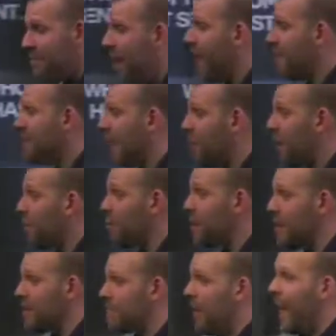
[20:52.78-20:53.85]
mind's eye when I
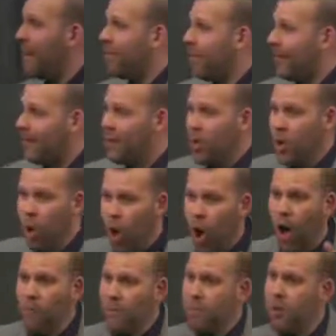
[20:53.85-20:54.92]
read the Bible. I
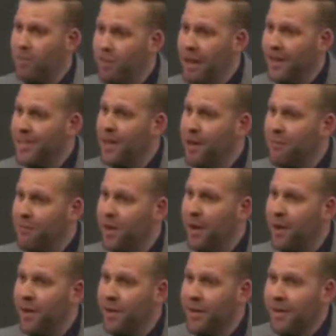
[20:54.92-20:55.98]
often put myself
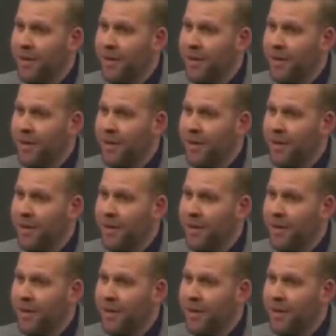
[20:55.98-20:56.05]
there.